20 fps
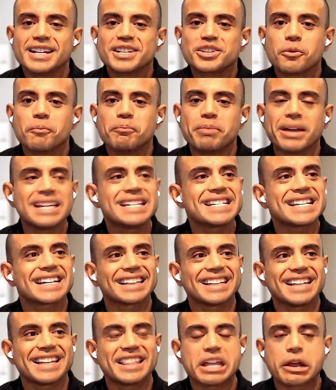So
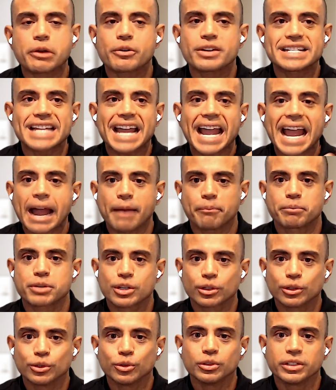basically, there is
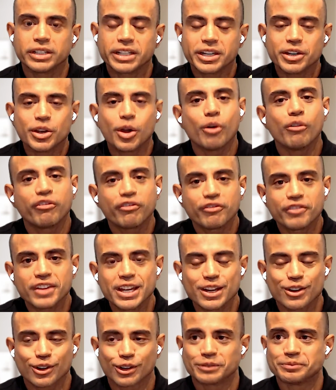absolutely no
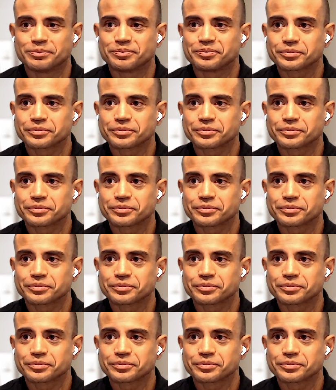fear,